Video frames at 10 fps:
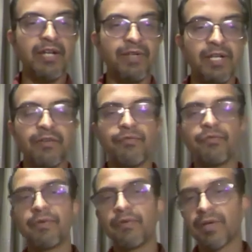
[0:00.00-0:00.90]
we have
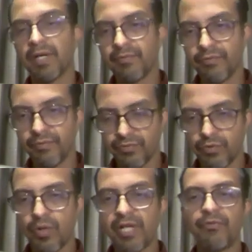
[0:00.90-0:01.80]
come
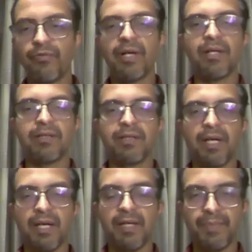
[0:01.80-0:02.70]
quite far.
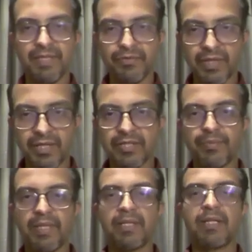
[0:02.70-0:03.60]
IP is well
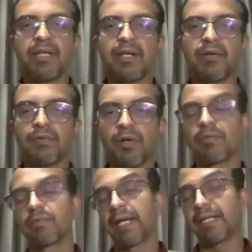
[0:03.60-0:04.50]
respected now,
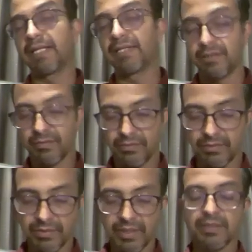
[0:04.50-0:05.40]
or at least
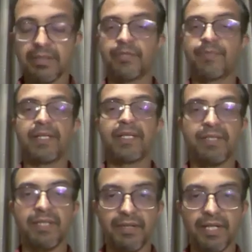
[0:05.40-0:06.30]
the respect has
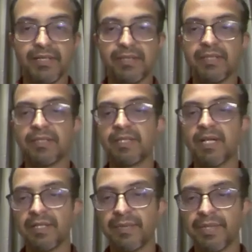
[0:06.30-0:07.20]
increased. The
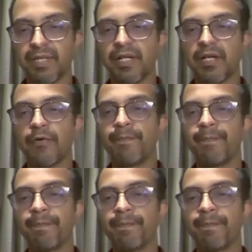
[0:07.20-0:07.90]
startups are now